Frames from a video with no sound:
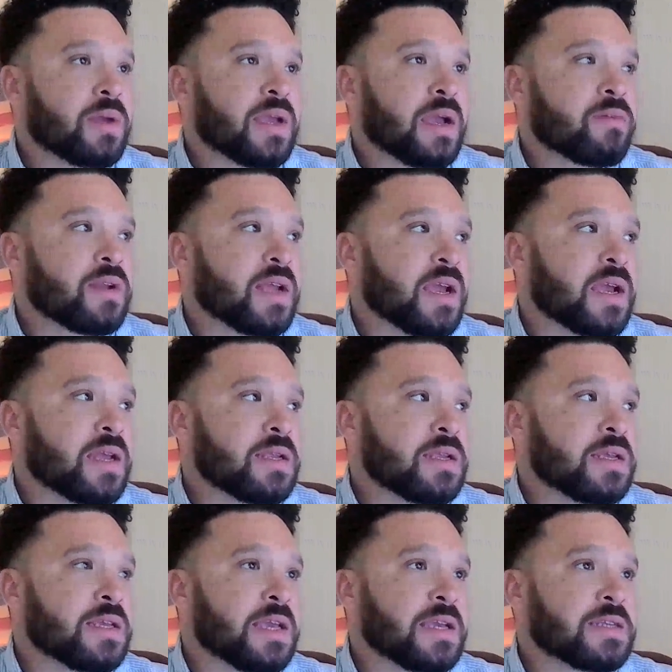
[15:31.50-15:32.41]
We haven't had
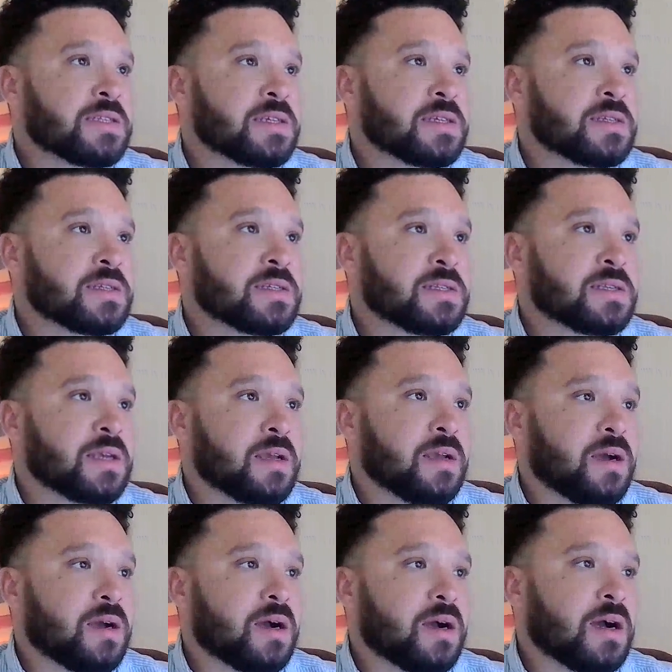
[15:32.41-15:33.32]
any cases.
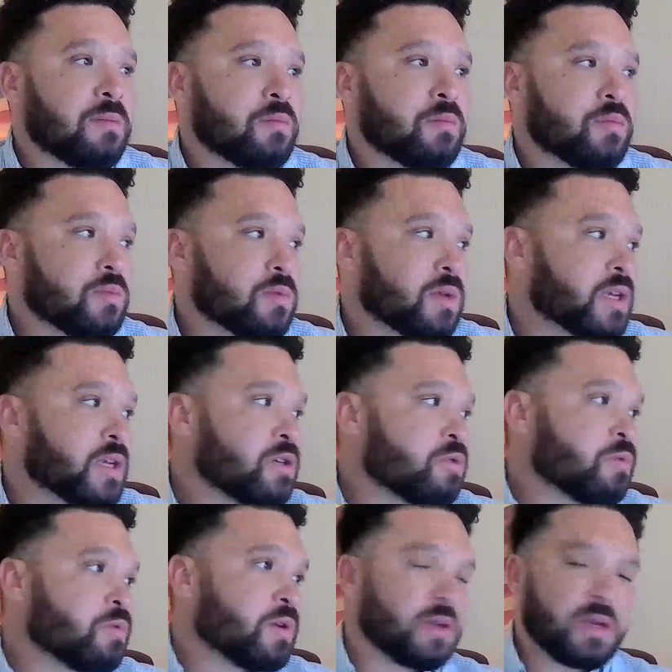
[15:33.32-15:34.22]
Like
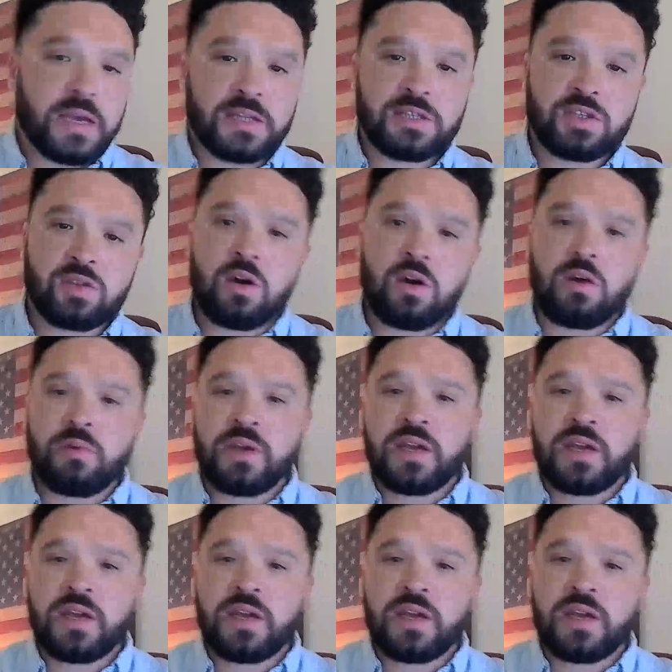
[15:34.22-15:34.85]
you had saw,